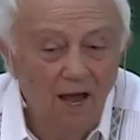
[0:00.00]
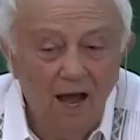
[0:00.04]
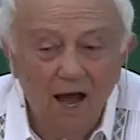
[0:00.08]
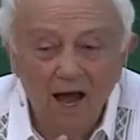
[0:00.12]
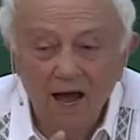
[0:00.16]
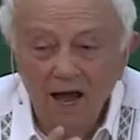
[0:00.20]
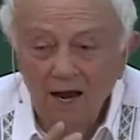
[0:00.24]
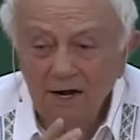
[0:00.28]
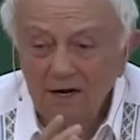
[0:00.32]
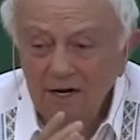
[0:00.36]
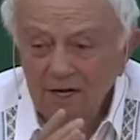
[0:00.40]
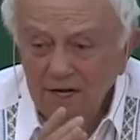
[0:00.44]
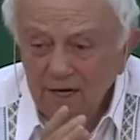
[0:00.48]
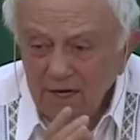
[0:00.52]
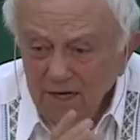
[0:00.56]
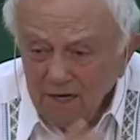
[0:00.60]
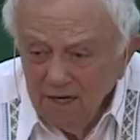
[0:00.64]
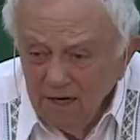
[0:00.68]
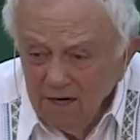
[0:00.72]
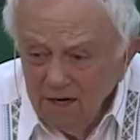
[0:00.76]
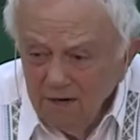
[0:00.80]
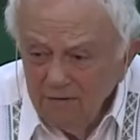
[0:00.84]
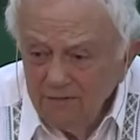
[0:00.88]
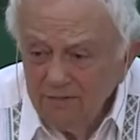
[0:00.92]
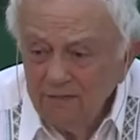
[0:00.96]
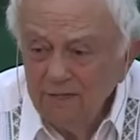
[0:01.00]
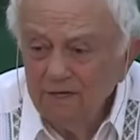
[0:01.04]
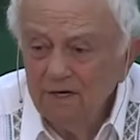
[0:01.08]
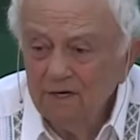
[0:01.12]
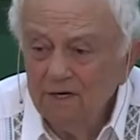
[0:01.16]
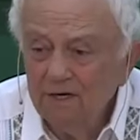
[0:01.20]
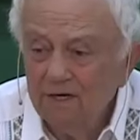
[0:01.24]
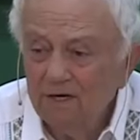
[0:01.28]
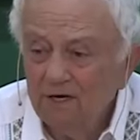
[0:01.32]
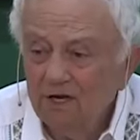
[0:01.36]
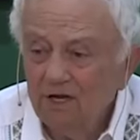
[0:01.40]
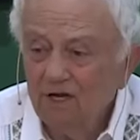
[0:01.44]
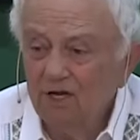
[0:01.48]
Unhealthy
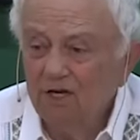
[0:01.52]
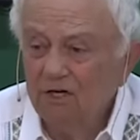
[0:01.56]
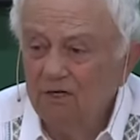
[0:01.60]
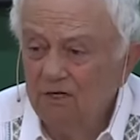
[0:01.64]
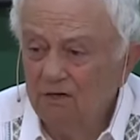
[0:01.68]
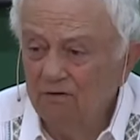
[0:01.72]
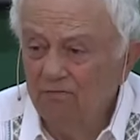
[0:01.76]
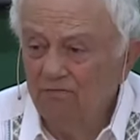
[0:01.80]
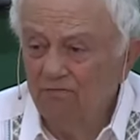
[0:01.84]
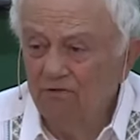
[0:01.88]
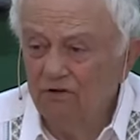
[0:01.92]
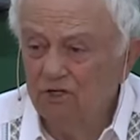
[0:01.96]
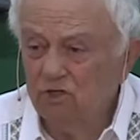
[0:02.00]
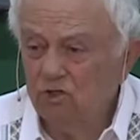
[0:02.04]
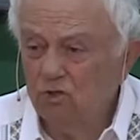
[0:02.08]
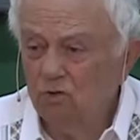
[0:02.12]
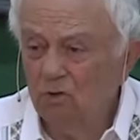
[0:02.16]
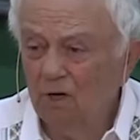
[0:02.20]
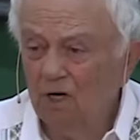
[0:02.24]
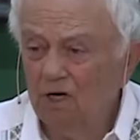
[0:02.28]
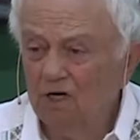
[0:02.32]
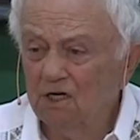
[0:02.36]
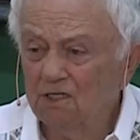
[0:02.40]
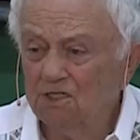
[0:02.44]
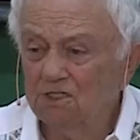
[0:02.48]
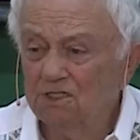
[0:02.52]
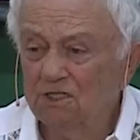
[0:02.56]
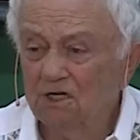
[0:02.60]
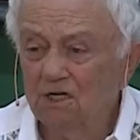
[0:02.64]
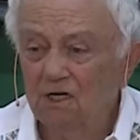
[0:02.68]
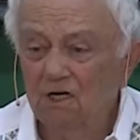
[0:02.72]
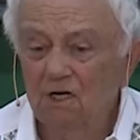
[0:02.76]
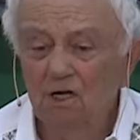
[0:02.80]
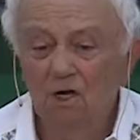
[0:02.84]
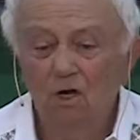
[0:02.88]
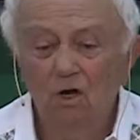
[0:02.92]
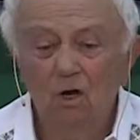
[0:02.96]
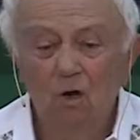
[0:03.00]
individuals
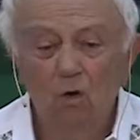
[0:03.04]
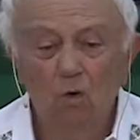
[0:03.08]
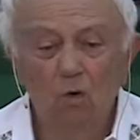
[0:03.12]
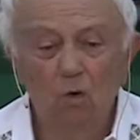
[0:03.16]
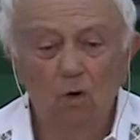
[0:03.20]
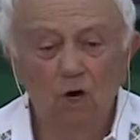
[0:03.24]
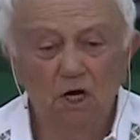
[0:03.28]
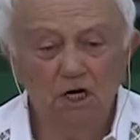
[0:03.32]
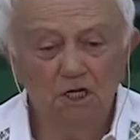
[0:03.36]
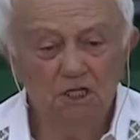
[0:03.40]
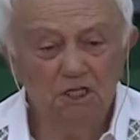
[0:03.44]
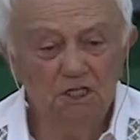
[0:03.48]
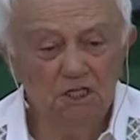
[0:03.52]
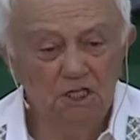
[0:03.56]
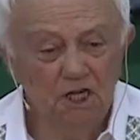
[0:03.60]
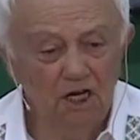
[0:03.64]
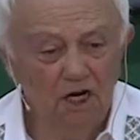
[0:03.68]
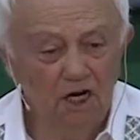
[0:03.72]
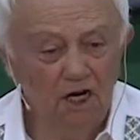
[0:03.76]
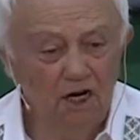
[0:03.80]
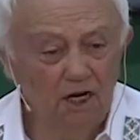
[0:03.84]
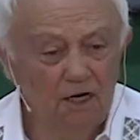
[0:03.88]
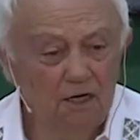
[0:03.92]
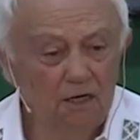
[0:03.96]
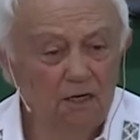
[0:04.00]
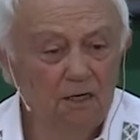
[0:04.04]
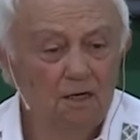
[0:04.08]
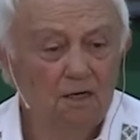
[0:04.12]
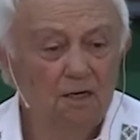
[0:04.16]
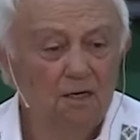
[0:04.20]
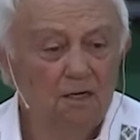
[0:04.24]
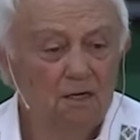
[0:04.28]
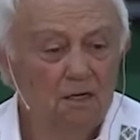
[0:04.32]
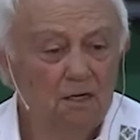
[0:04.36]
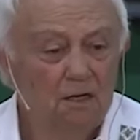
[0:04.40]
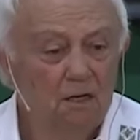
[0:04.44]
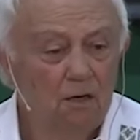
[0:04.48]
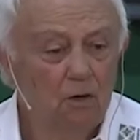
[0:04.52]
who are dealing
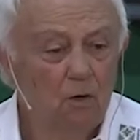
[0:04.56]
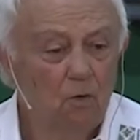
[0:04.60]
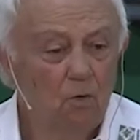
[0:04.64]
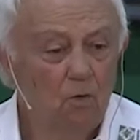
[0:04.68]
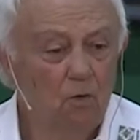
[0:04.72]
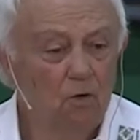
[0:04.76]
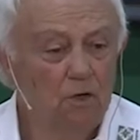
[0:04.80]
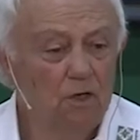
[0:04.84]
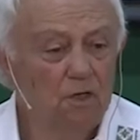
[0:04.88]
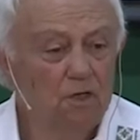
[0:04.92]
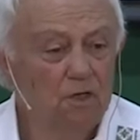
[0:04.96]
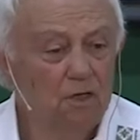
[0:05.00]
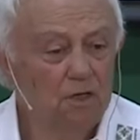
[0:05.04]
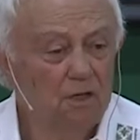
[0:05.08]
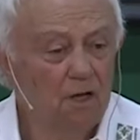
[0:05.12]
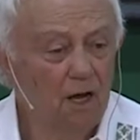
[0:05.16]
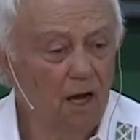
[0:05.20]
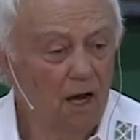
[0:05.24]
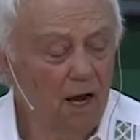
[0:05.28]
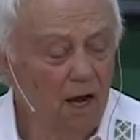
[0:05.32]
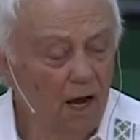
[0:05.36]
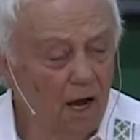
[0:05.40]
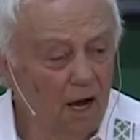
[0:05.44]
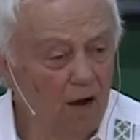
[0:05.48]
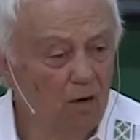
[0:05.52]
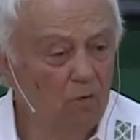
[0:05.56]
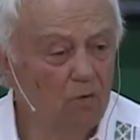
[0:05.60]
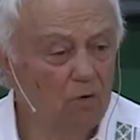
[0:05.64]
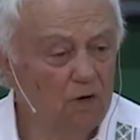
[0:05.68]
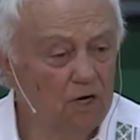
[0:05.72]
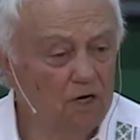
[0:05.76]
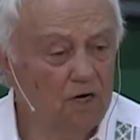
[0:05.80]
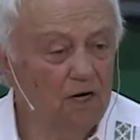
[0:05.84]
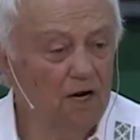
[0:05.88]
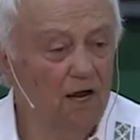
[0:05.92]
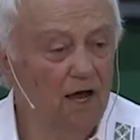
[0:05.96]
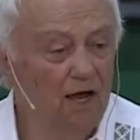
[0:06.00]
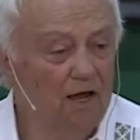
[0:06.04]
with our
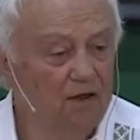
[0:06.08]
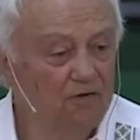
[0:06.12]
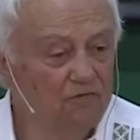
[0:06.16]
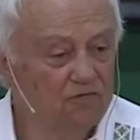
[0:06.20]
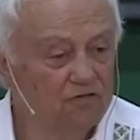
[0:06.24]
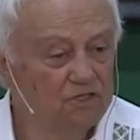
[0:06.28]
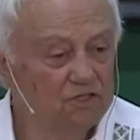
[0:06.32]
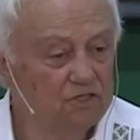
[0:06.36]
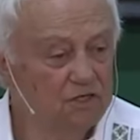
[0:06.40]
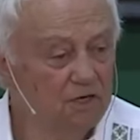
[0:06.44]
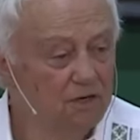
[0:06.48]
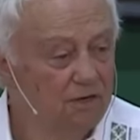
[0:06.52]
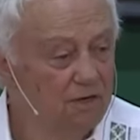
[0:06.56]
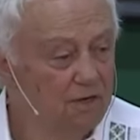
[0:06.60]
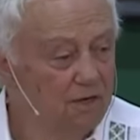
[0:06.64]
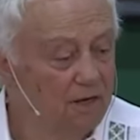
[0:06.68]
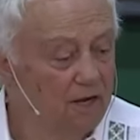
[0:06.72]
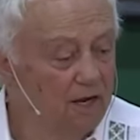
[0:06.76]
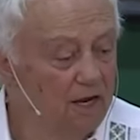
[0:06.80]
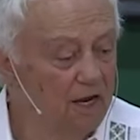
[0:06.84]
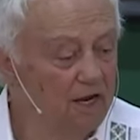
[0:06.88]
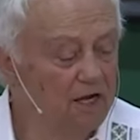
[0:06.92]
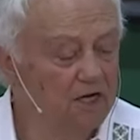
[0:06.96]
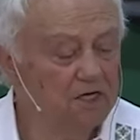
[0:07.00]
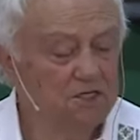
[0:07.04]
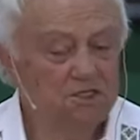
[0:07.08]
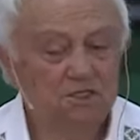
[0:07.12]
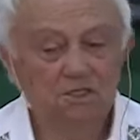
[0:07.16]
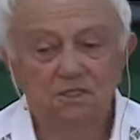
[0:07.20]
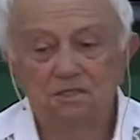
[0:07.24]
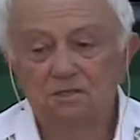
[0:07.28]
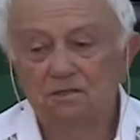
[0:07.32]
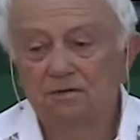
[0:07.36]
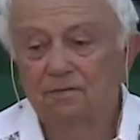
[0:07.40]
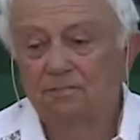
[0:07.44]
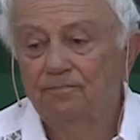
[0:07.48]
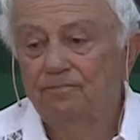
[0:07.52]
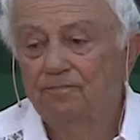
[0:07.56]
lives
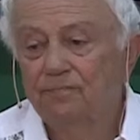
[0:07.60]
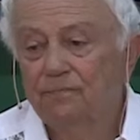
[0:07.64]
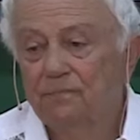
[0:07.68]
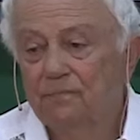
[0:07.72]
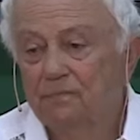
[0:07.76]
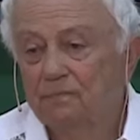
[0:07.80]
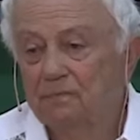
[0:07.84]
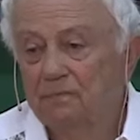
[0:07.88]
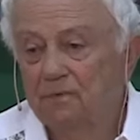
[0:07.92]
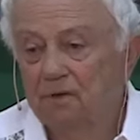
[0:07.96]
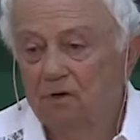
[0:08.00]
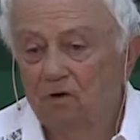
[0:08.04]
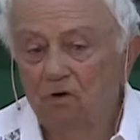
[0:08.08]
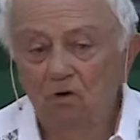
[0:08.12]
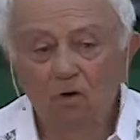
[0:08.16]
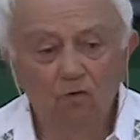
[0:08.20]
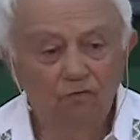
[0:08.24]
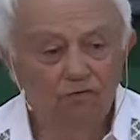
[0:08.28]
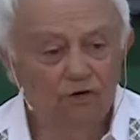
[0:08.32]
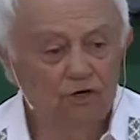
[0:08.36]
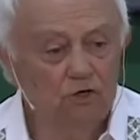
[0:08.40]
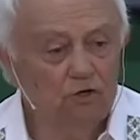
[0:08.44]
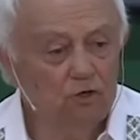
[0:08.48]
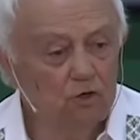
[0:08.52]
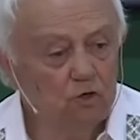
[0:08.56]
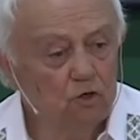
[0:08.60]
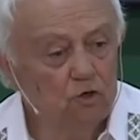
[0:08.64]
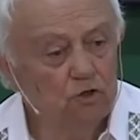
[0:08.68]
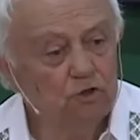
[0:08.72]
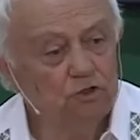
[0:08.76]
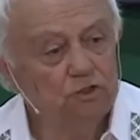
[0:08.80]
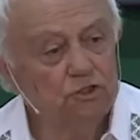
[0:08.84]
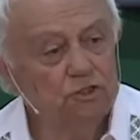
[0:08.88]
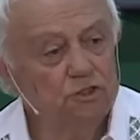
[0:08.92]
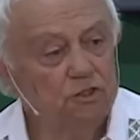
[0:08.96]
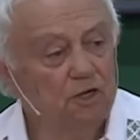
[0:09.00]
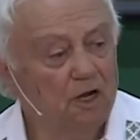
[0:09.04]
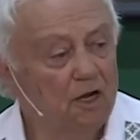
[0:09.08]
as
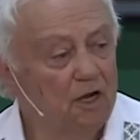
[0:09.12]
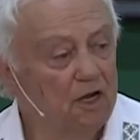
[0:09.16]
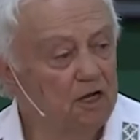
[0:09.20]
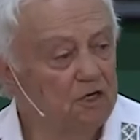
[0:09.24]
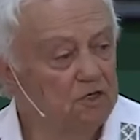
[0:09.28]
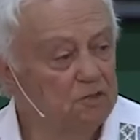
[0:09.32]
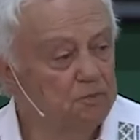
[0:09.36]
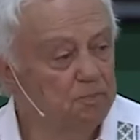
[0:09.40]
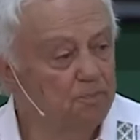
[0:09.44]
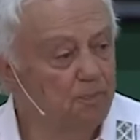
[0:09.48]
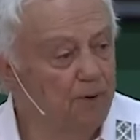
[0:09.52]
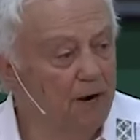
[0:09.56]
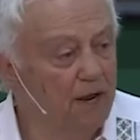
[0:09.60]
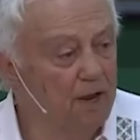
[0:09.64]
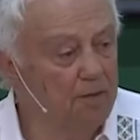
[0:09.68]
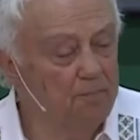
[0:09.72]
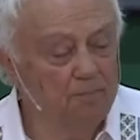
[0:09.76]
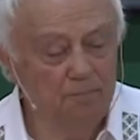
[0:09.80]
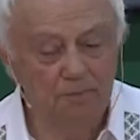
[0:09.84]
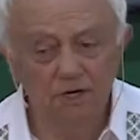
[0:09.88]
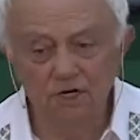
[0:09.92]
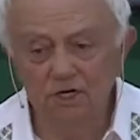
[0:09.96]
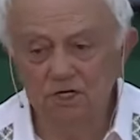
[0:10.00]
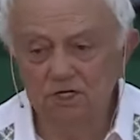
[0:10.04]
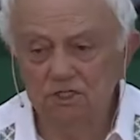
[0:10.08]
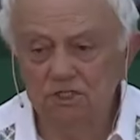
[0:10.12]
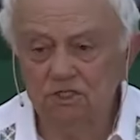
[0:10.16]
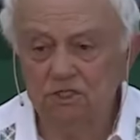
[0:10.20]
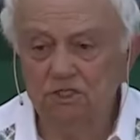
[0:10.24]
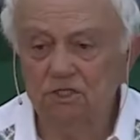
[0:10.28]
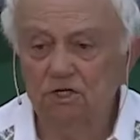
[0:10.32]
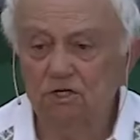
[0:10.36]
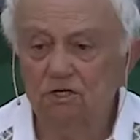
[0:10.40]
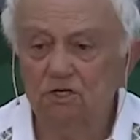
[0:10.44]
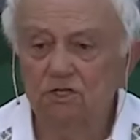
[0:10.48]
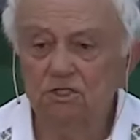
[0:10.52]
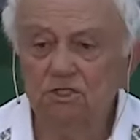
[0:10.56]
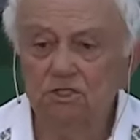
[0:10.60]
governors, as prime
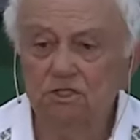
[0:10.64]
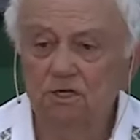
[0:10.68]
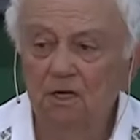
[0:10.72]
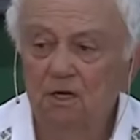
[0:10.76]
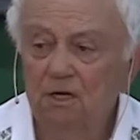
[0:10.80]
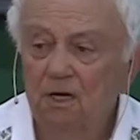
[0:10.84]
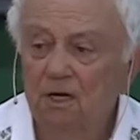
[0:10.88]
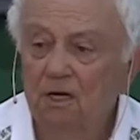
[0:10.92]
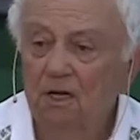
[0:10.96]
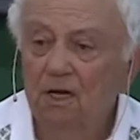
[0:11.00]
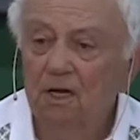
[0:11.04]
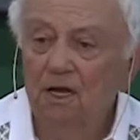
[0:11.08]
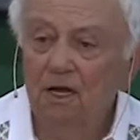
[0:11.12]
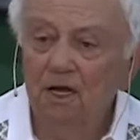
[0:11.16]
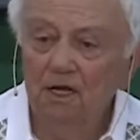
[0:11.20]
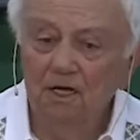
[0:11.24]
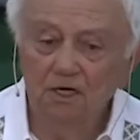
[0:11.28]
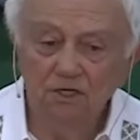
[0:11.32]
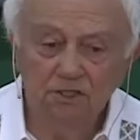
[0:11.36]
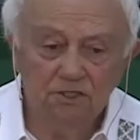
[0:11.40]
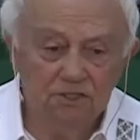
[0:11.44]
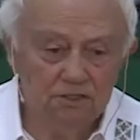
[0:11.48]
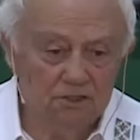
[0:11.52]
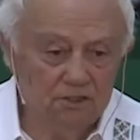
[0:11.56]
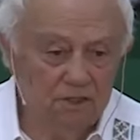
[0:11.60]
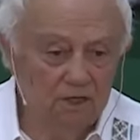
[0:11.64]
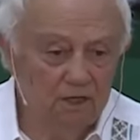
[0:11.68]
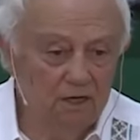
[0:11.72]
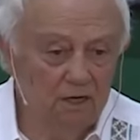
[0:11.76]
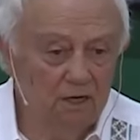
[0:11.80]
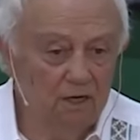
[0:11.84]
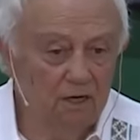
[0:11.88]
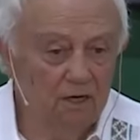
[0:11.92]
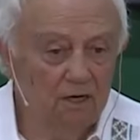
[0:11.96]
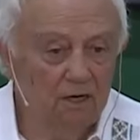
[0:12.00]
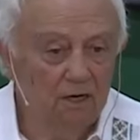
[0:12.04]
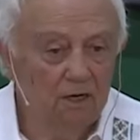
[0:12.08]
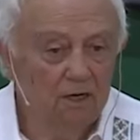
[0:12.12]
ministers, as
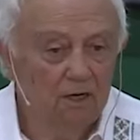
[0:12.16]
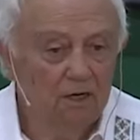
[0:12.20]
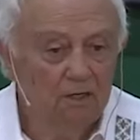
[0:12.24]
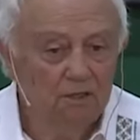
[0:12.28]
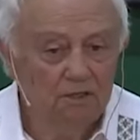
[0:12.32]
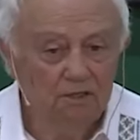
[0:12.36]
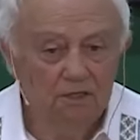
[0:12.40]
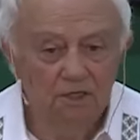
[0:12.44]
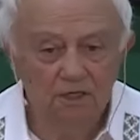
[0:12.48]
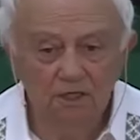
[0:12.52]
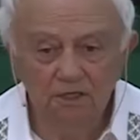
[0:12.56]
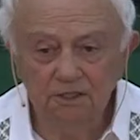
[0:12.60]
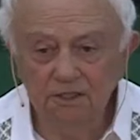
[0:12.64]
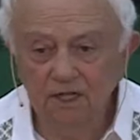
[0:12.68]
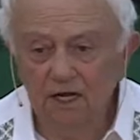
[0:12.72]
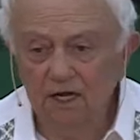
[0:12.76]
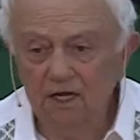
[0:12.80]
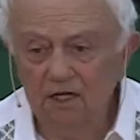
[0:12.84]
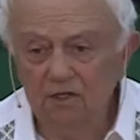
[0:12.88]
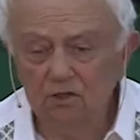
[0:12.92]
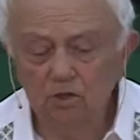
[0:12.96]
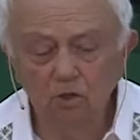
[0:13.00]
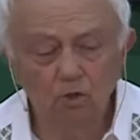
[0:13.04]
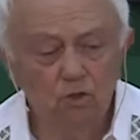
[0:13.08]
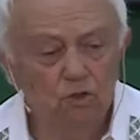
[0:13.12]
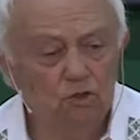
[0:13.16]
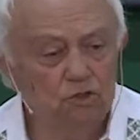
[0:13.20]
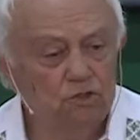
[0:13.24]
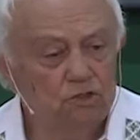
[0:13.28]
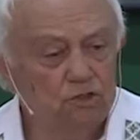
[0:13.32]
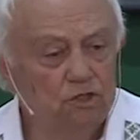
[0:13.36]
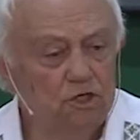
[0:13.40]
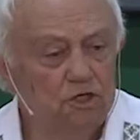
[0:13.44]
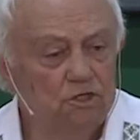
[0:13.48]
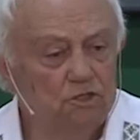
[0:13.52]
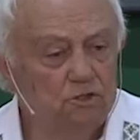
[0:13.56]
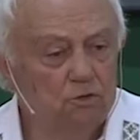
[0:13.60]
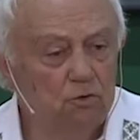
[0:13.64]
uh, dictators,
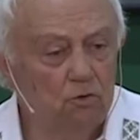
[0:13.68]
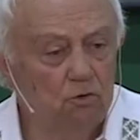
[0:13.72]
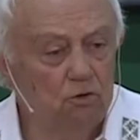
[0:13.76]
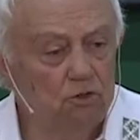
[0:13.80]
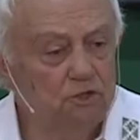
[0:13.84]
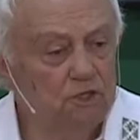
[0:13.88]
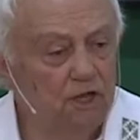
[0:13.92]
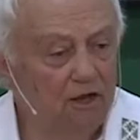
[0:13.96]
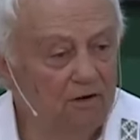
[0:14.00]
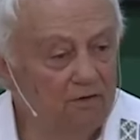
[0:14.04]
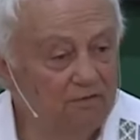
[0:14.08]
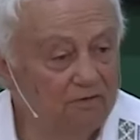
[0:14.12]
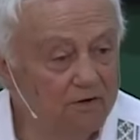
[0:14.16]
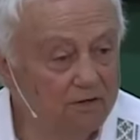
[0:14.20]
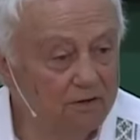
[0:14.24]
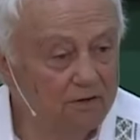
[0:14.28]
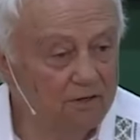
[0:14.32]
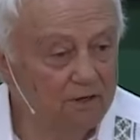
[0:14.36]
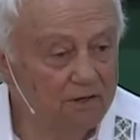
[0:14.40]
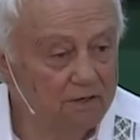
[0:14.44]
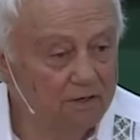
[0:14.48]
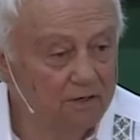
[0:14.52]
as whatever.